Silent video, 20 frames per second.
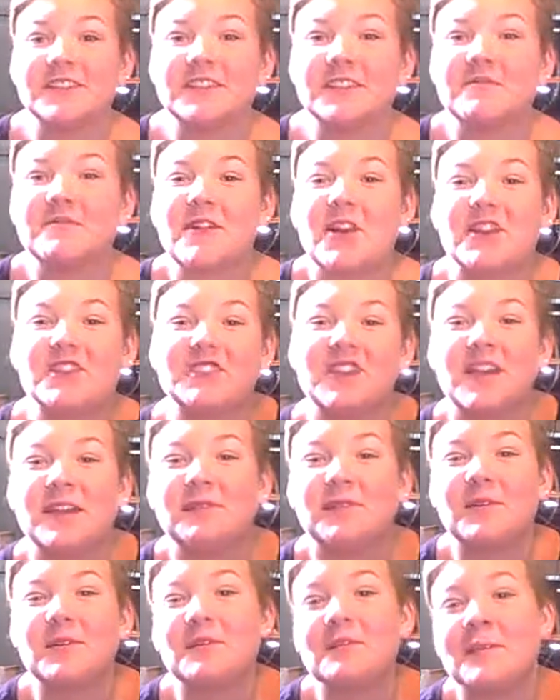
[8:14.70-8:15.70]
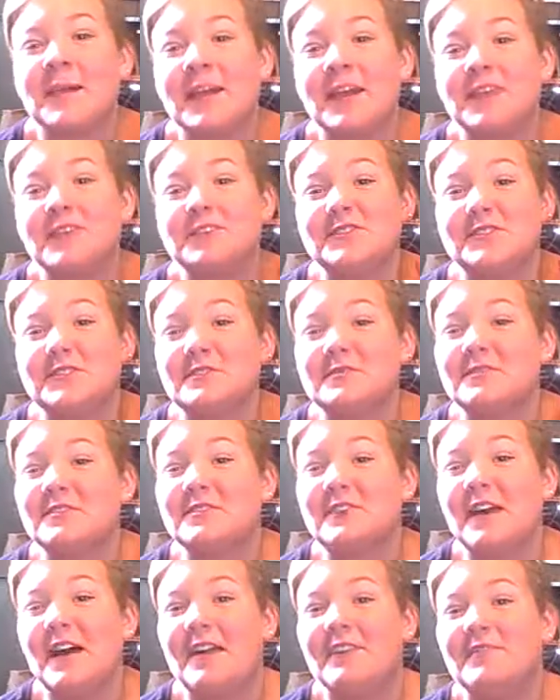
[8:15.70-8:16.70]
So March, April, May, June,
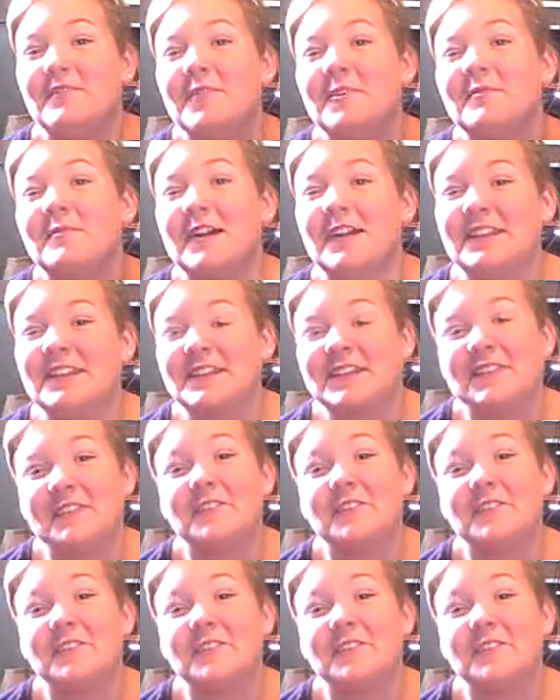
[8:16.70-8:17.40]
July. Four months.